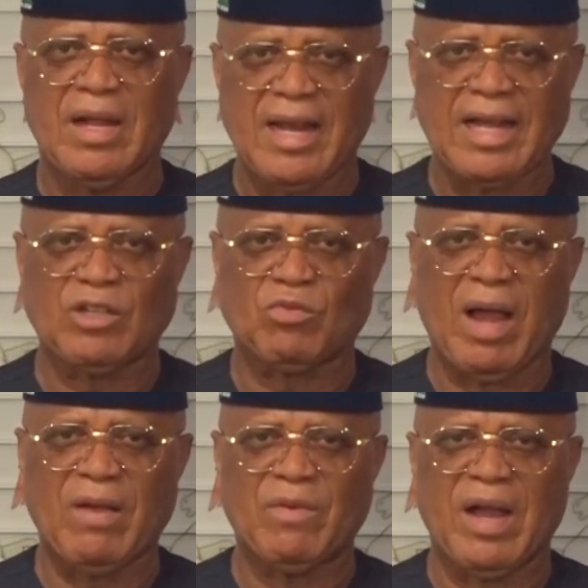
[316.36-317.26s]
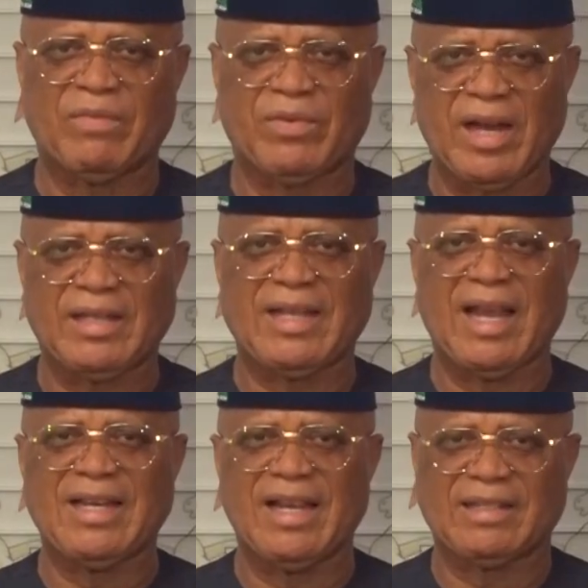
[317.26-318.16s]
That is why we have
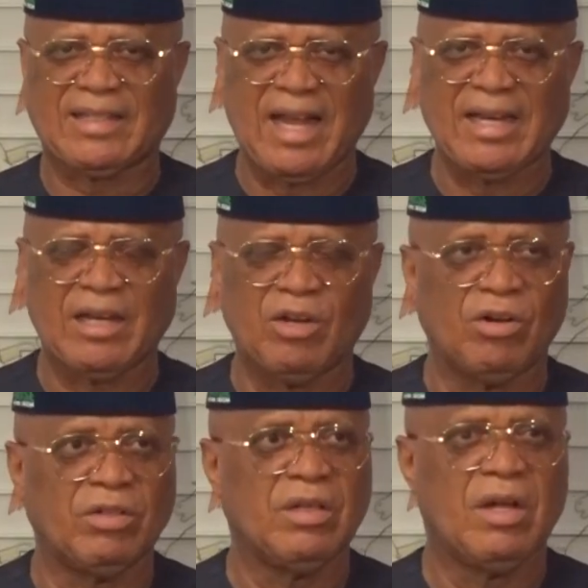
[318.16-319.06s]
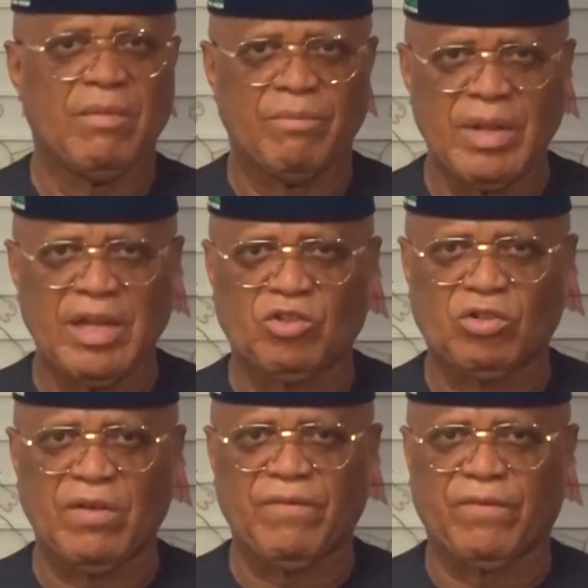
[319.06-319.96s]
created a standalone
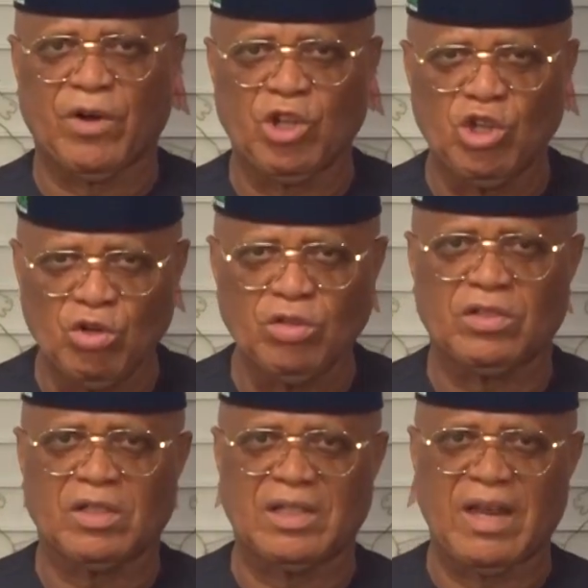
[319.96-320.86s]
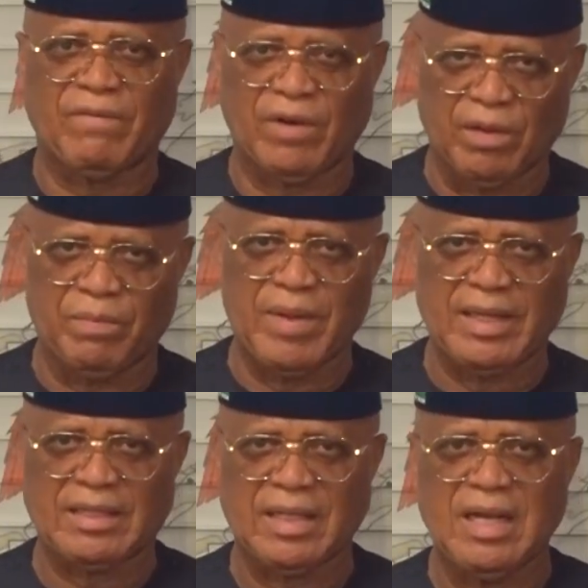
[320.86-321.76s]
ministry for youth
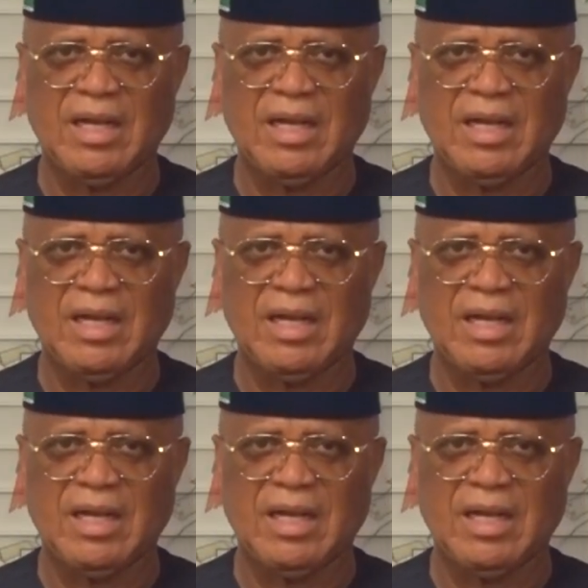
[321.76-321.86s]
development,